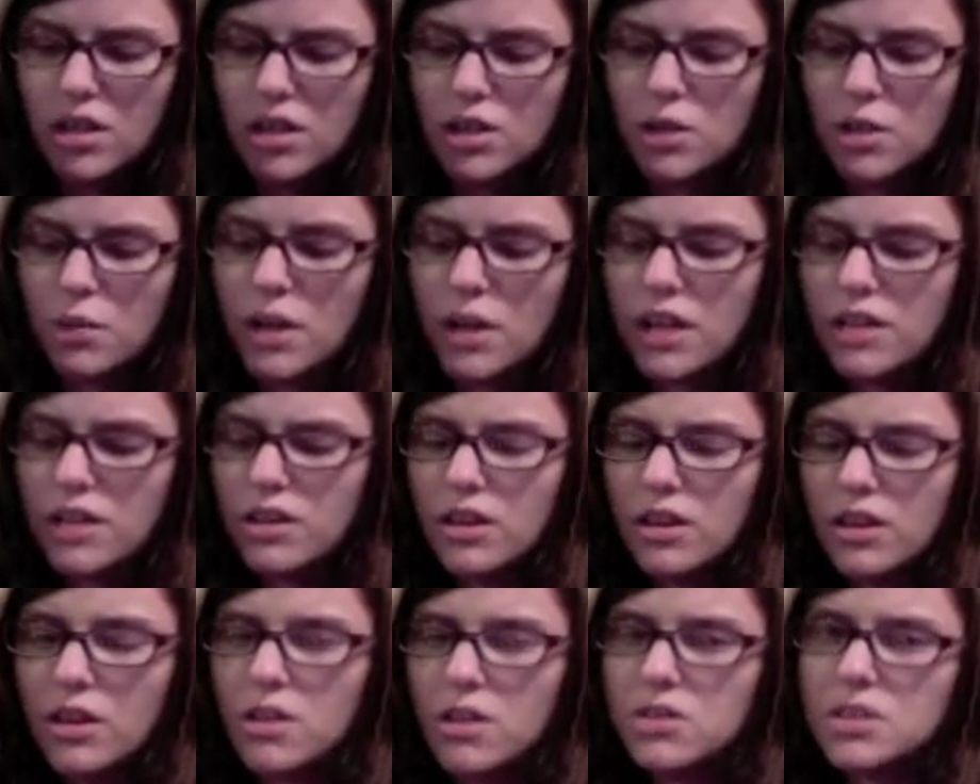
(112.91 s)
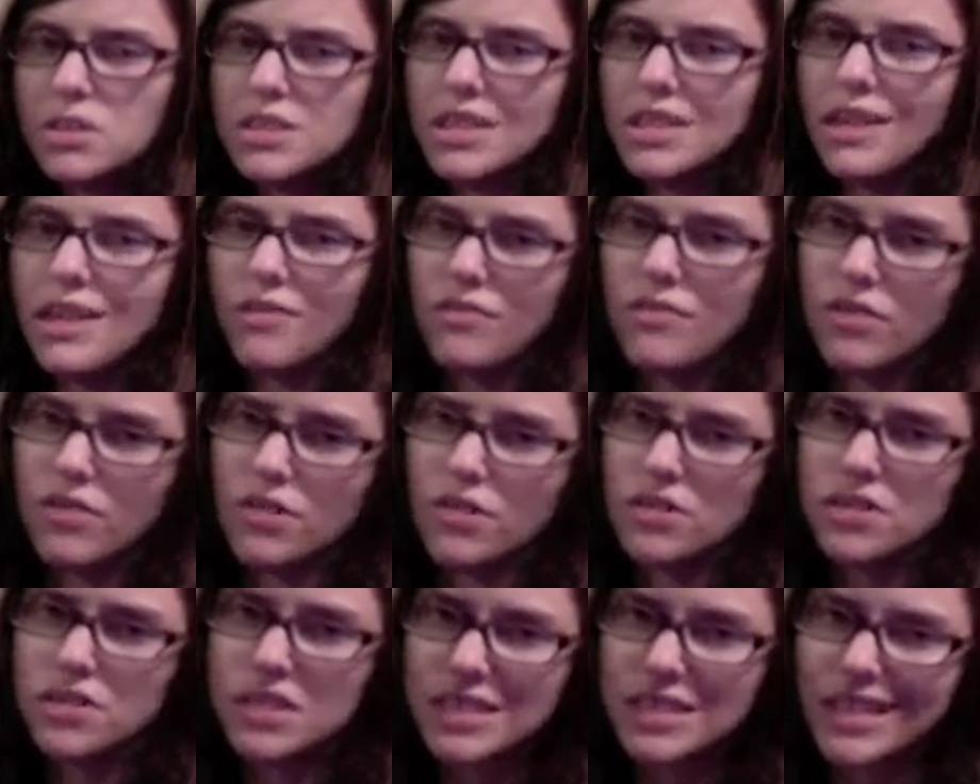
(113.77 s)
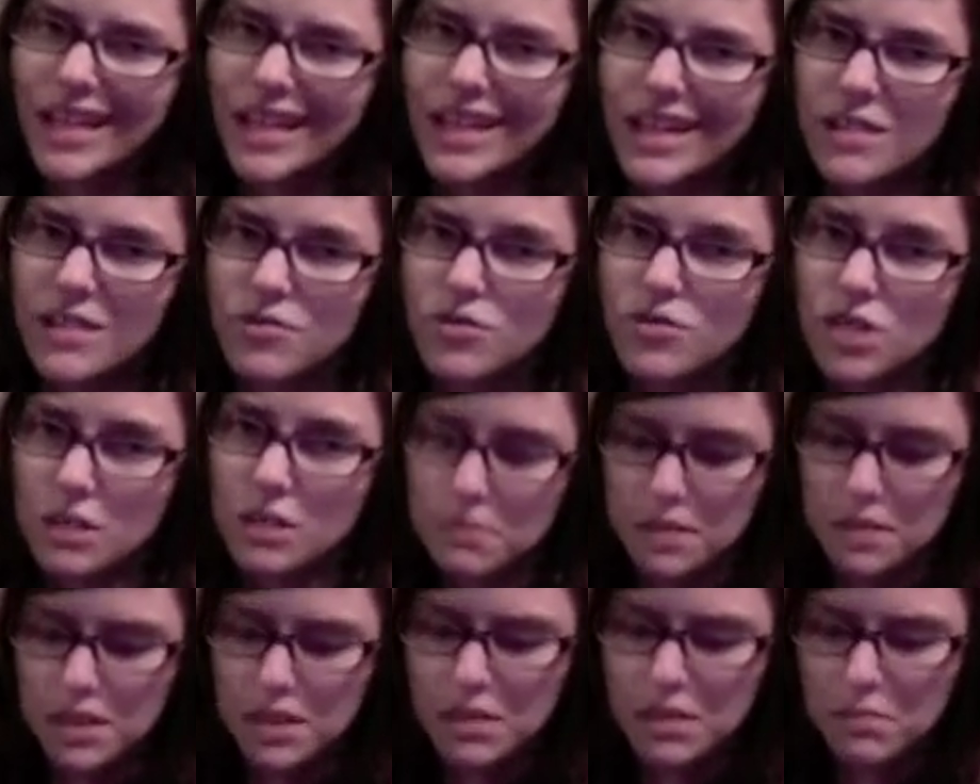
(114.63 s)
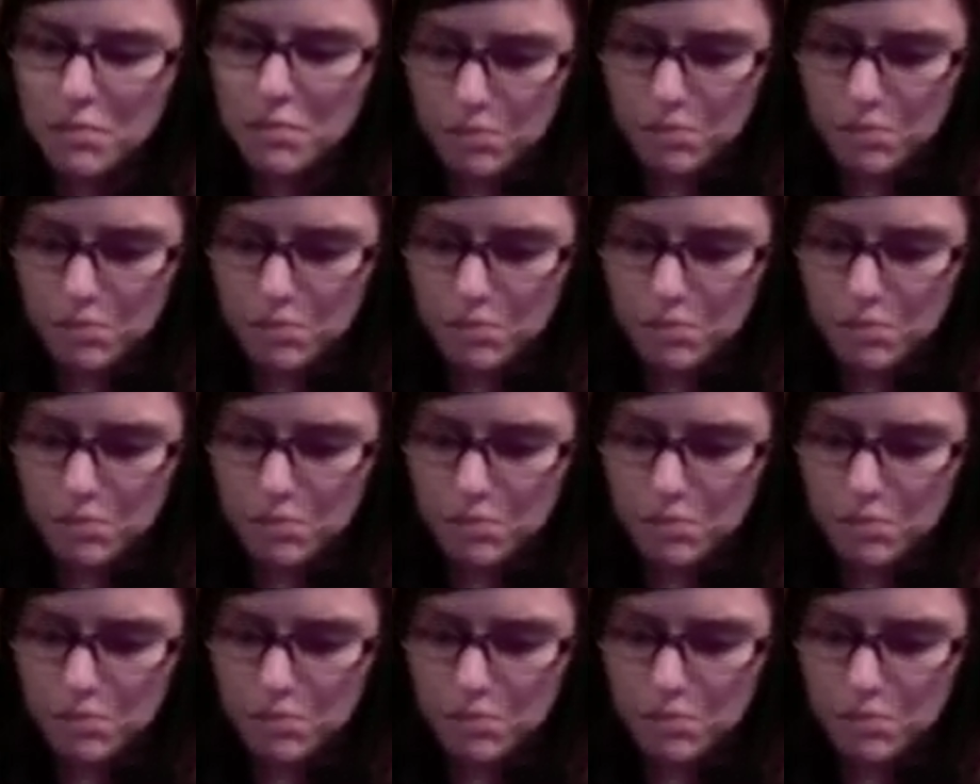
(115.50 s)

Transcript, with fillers: The way it looks at first is kind of creepy,